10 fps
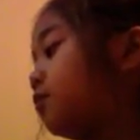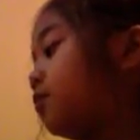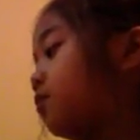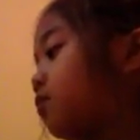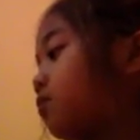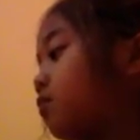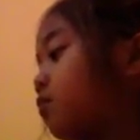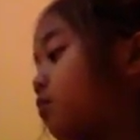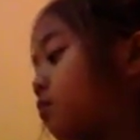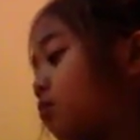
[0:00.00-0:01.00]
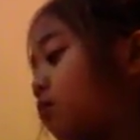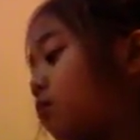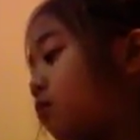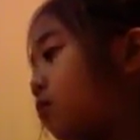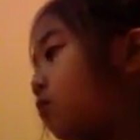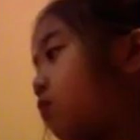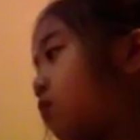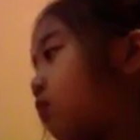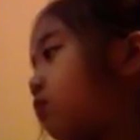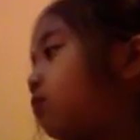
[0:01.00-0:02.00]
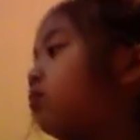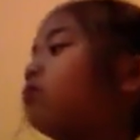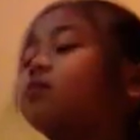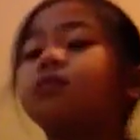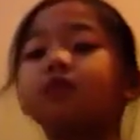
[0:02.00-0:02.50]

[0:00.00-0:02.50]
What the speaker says: No one is speaking in this clip.